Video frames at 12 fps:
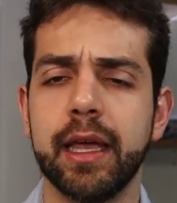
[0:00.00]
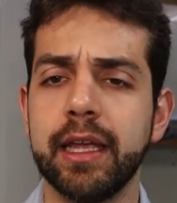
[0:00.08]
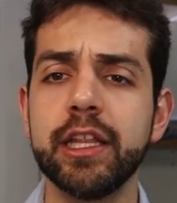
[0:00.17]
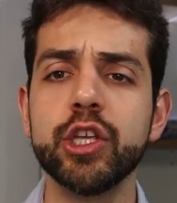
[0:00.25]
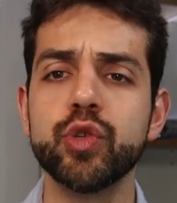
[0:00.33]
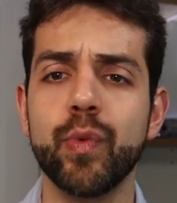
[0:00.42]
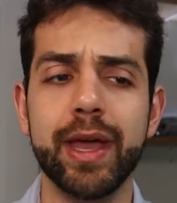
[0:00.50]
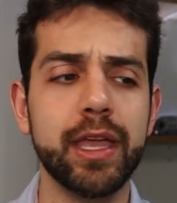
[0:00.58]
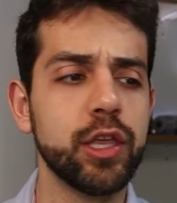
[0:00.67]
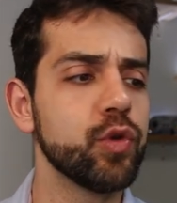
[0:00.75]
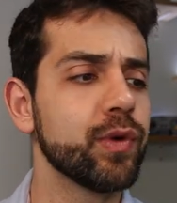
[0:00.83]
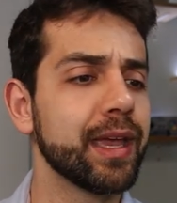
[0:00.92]
In this
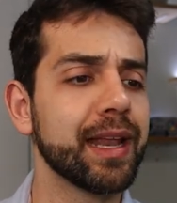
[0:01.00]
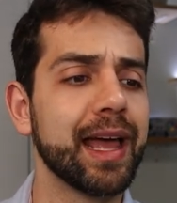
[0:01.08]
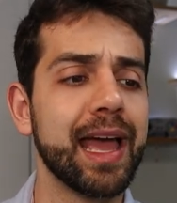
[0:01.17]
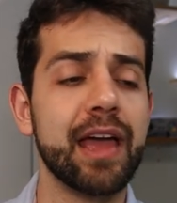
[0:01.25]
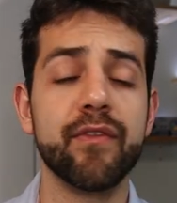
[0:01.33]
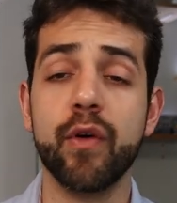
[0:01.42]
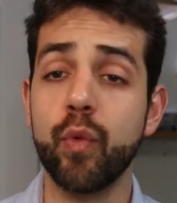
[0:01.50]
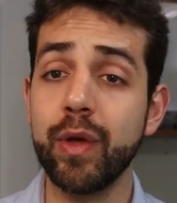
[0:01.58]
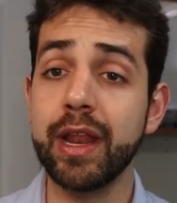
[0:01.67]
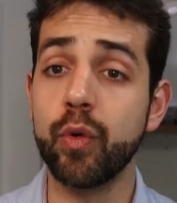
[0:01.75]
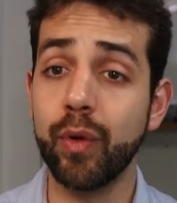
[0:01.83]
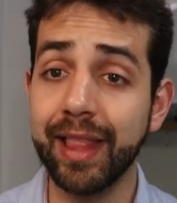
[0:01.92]
way, you can have a
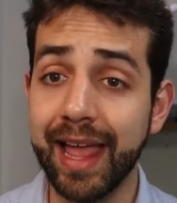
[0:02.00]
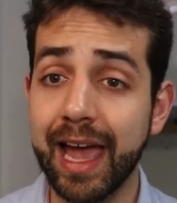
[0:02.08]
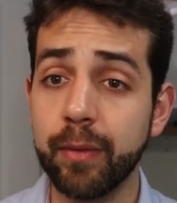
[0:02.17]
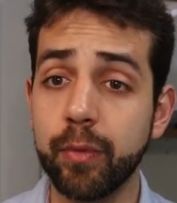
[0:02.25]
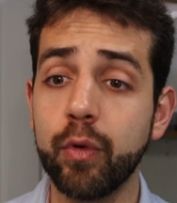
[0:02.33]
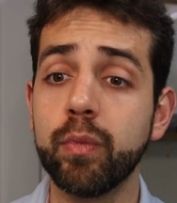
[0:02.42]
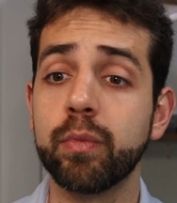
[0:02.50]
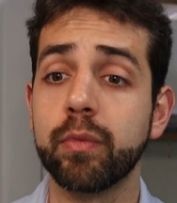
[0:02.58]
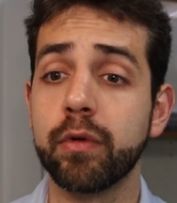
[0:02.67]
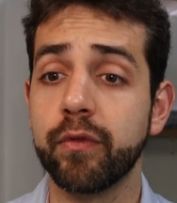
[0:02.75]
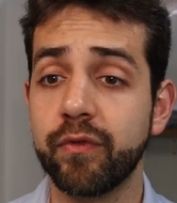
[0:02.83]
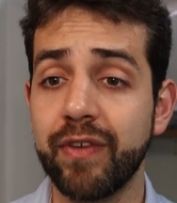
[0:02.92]
really reliable,
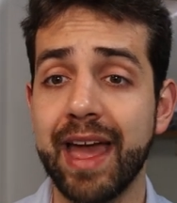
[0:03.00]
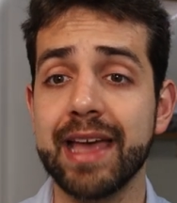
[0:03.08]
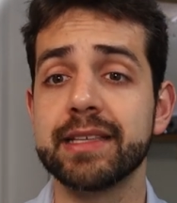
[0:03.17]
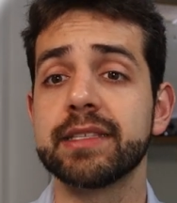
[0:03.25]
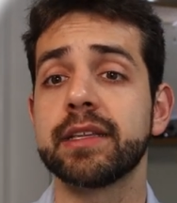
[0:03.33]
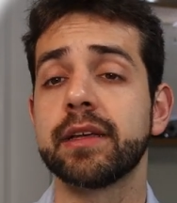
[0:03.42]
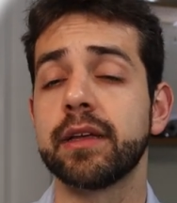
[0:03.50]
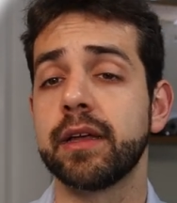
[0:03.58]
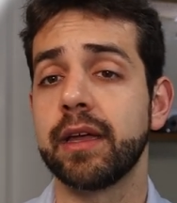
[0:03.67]
fast,